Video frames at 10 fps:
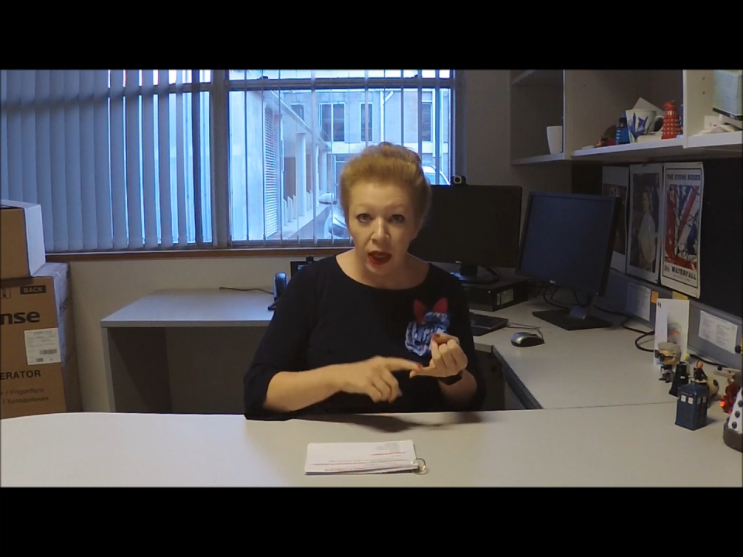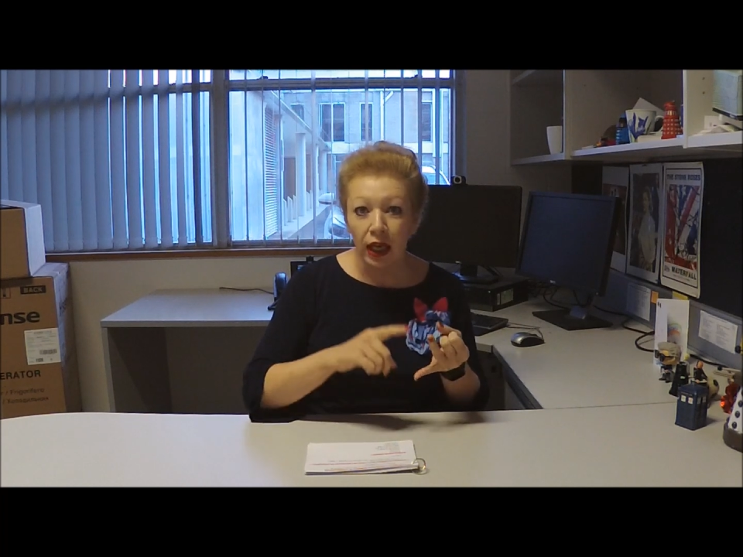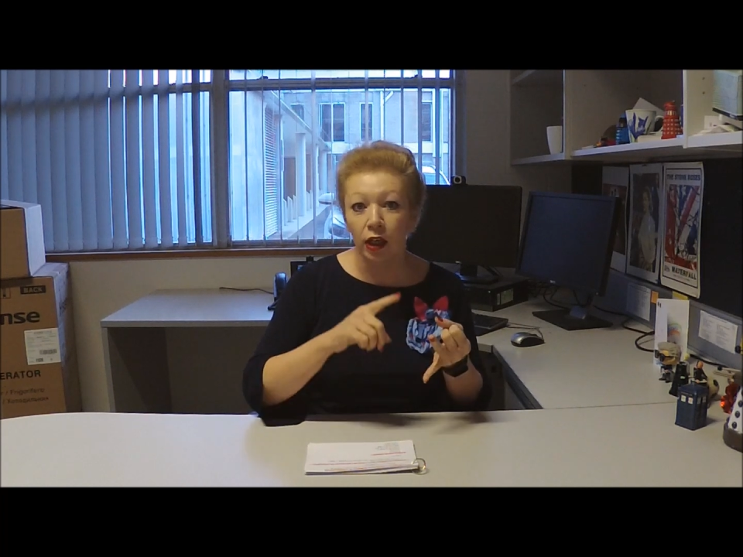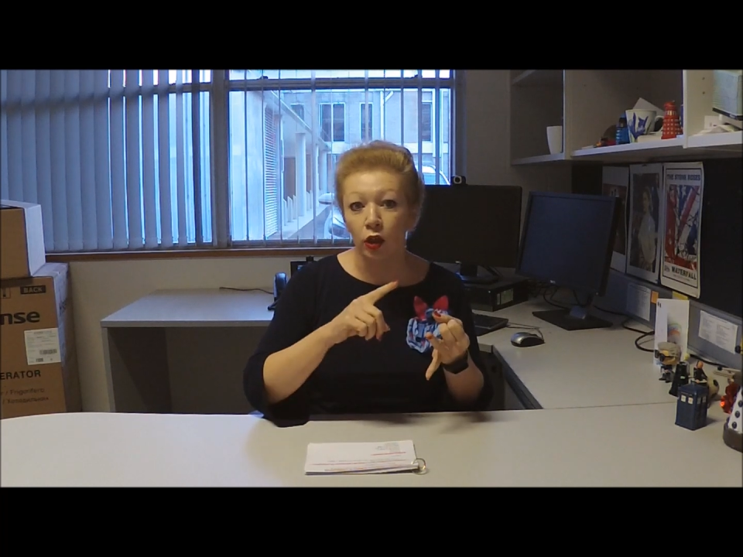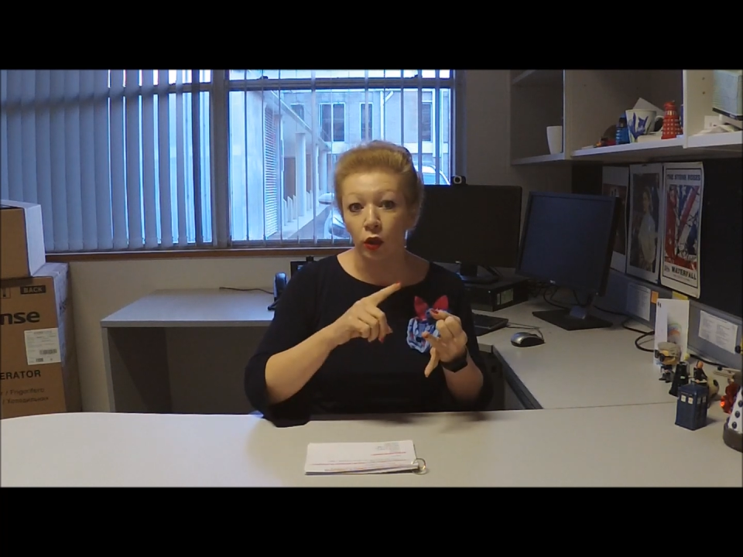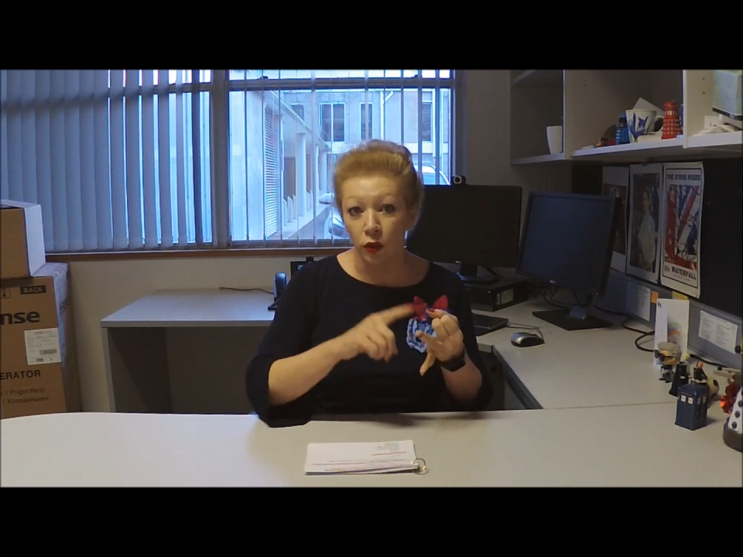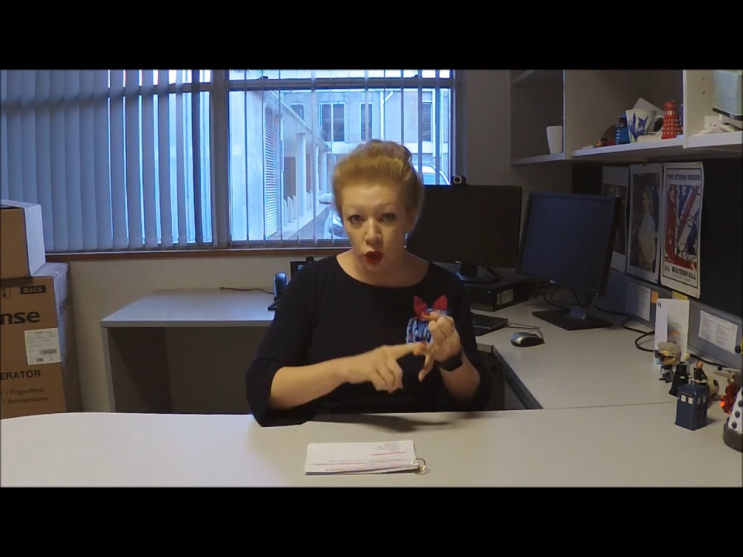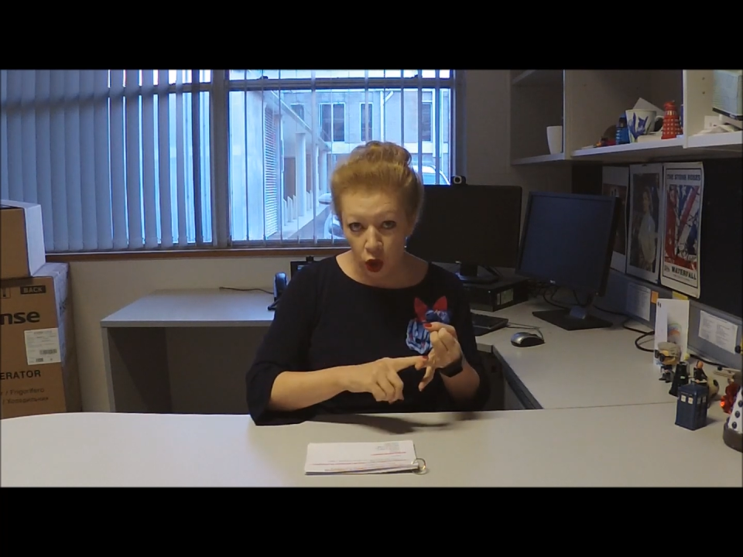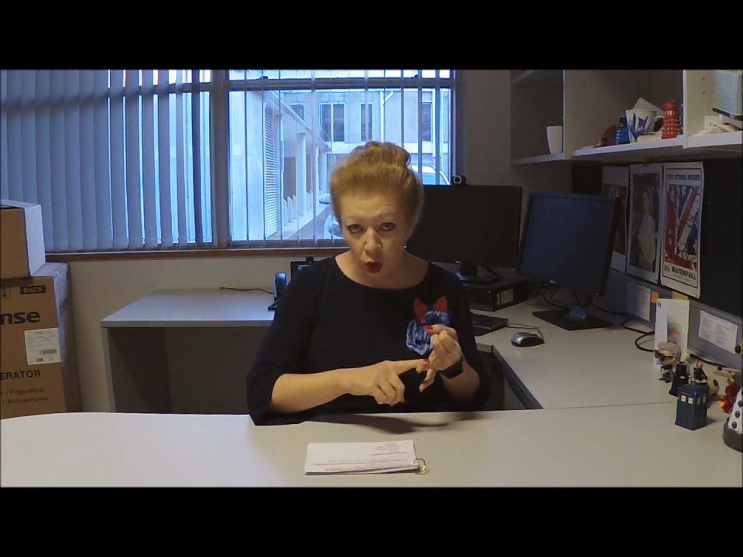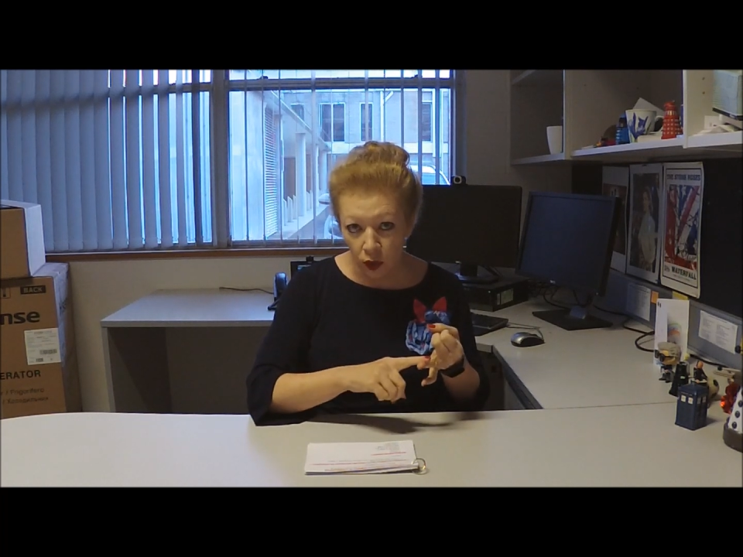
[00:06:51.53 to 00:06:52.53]
it
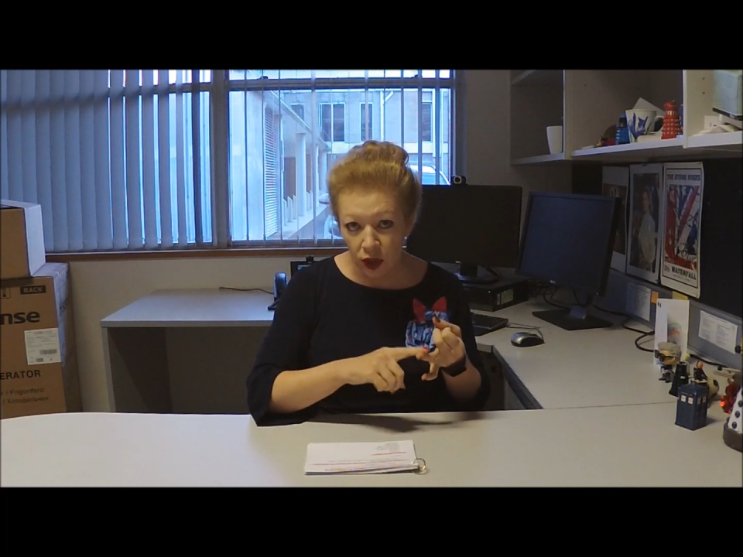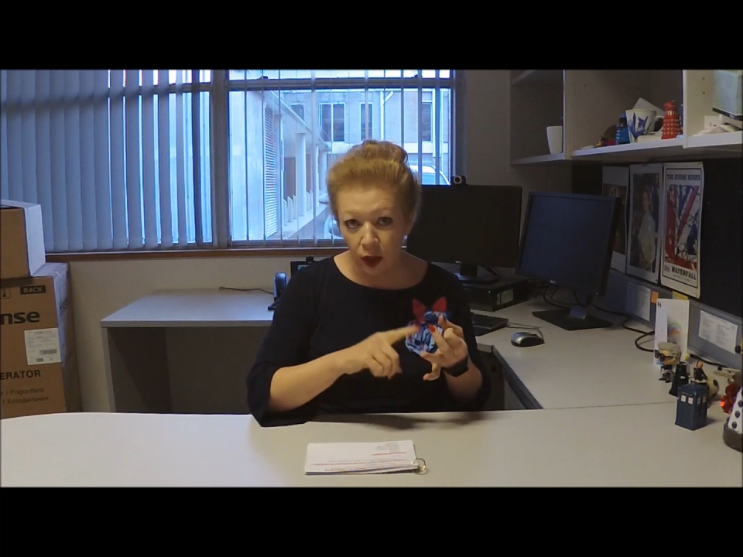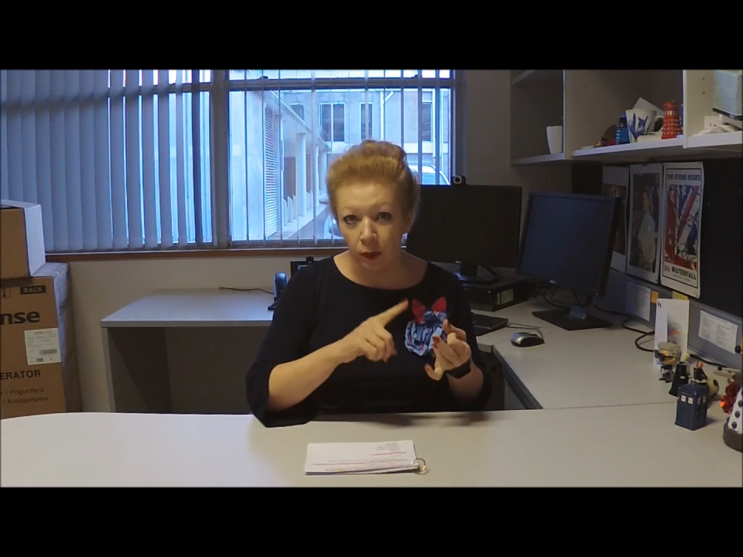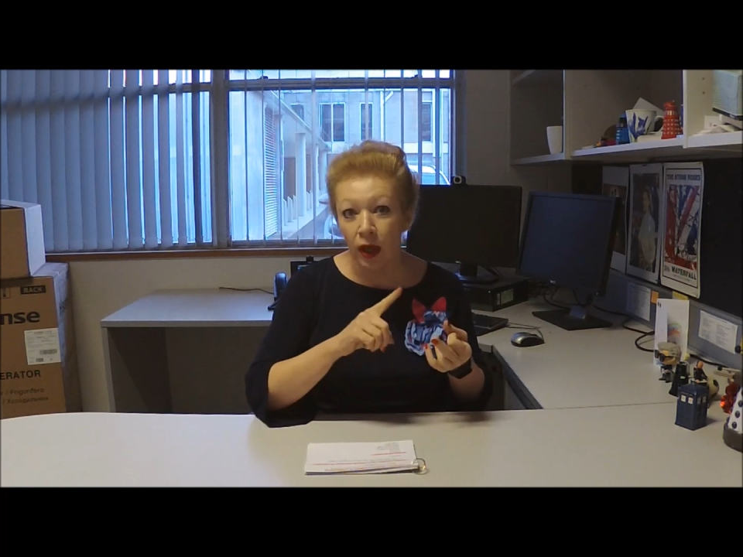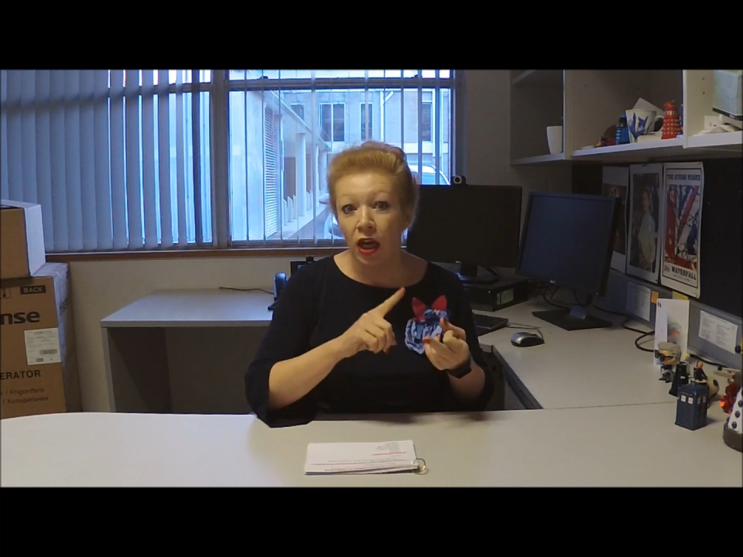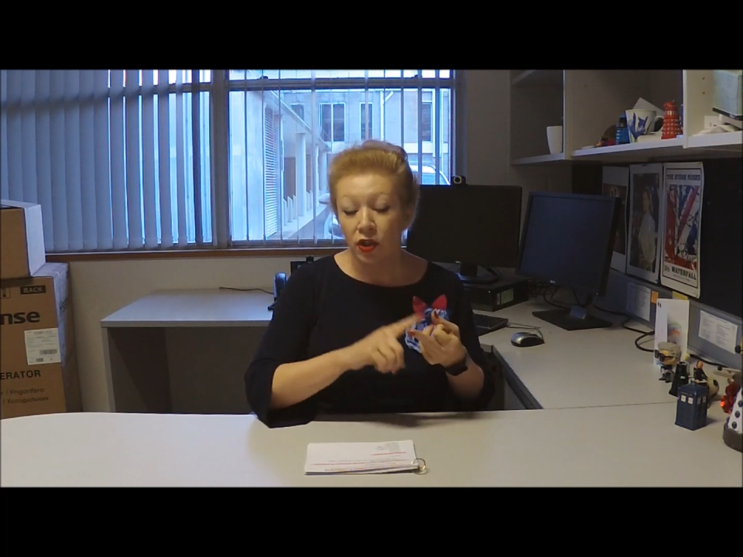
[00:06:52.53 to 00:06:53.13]
includes tourism,